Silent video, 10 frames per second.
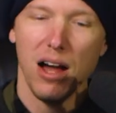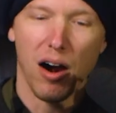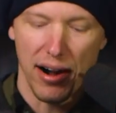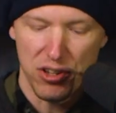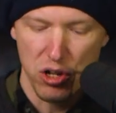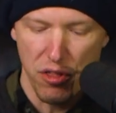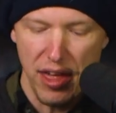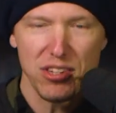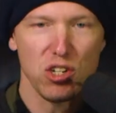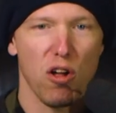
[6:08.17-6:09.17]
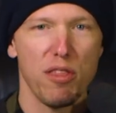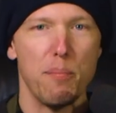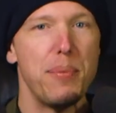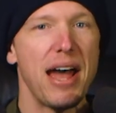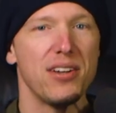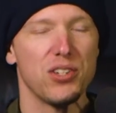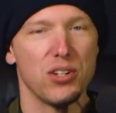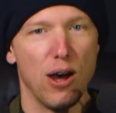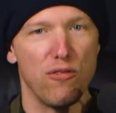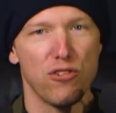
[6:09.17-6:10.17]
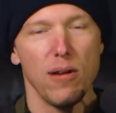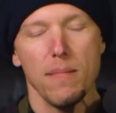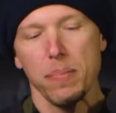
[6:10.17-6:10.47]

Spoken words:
All right, so that's all the bad stuff.